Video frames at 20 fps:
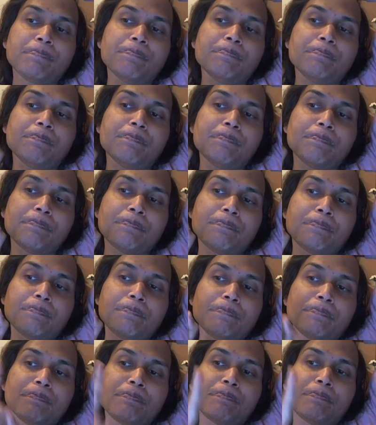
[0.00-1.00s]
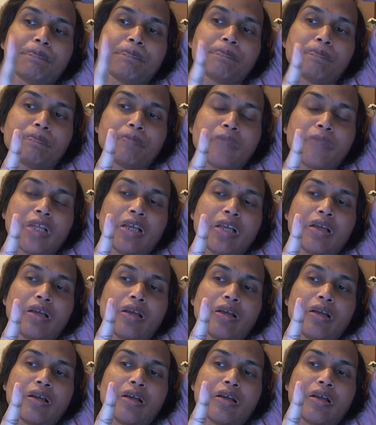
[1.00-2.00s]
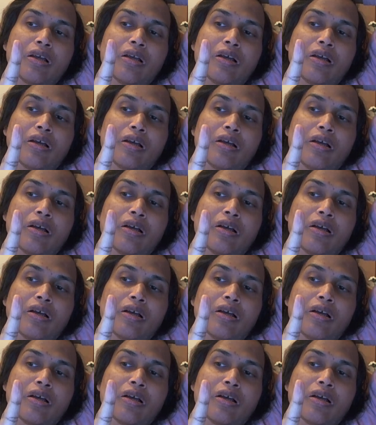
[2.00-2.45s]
(no one is talking)